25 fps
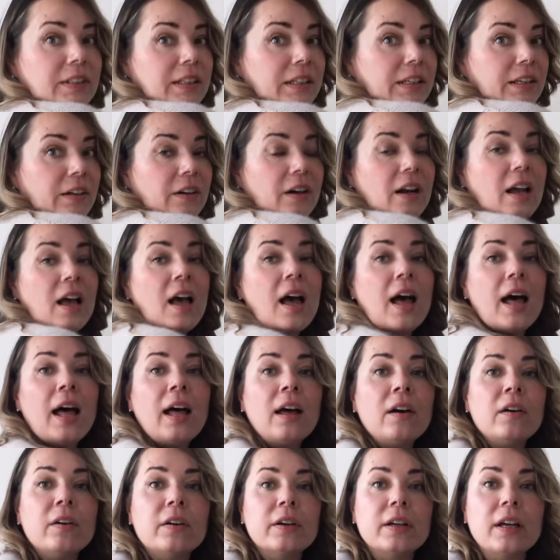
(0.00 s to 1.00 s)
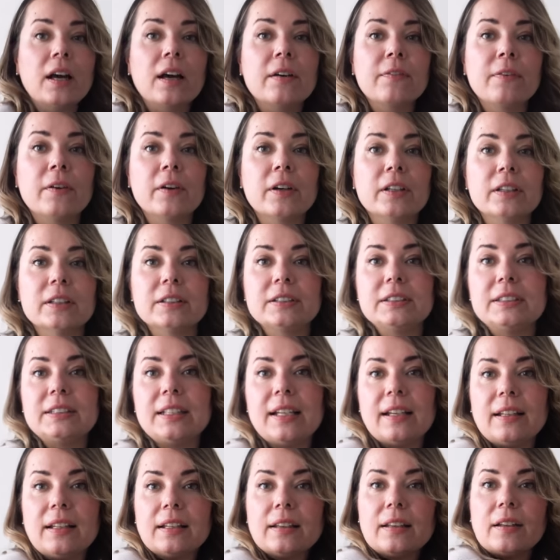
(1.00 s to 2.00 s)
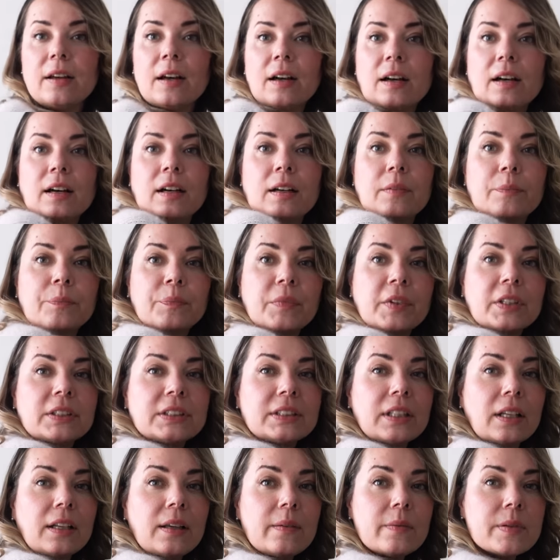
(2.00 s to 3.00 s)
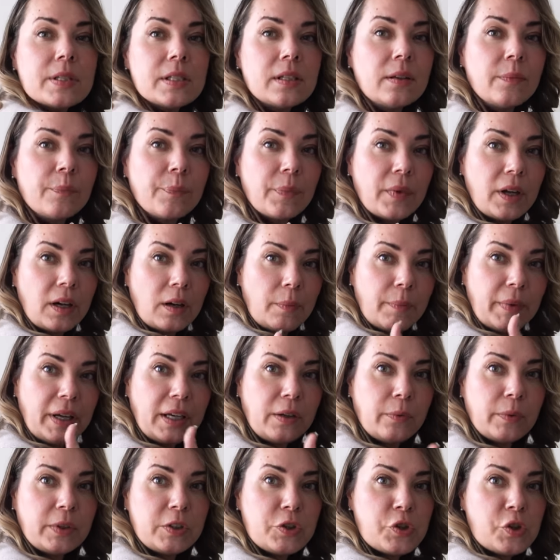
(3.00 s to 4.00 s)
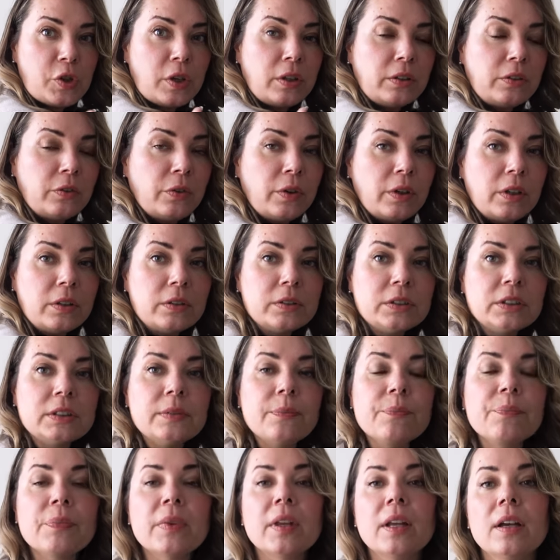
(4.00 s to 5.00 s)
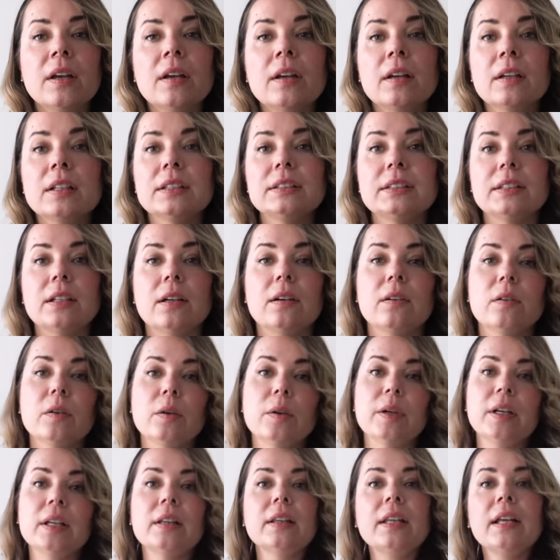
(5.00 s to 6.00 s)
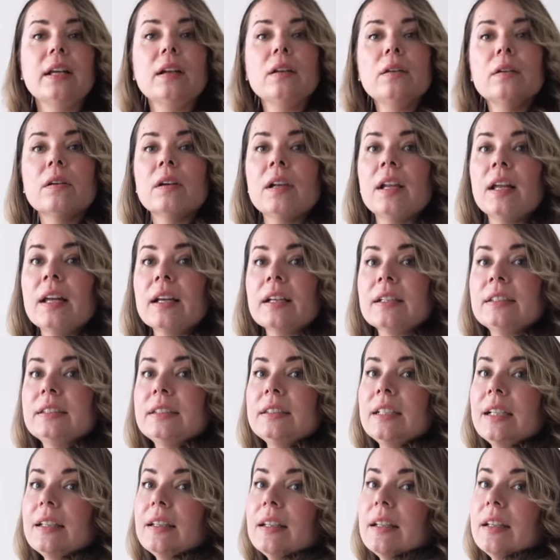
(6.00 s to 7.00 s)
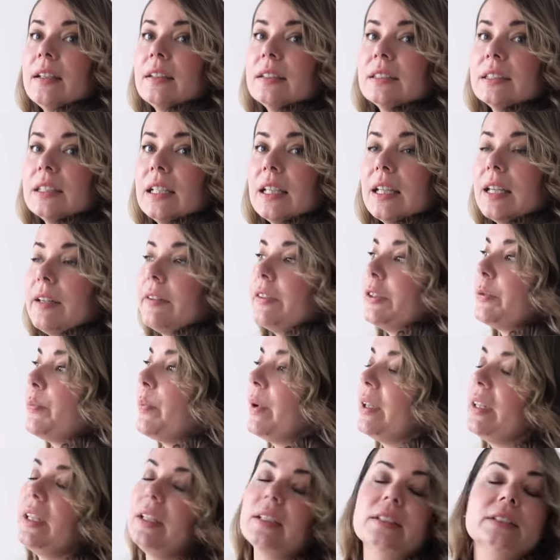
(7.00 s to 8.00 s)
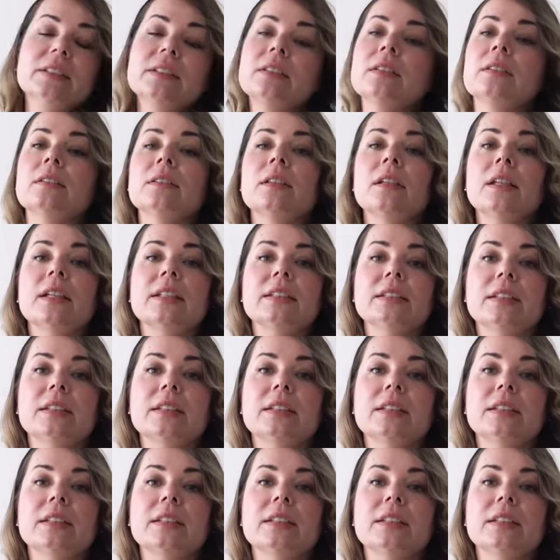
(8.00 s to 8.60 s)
here. Oh, I forgot to say that the sleeves are made with short rows. So they look like set-in sleeves, but it's totally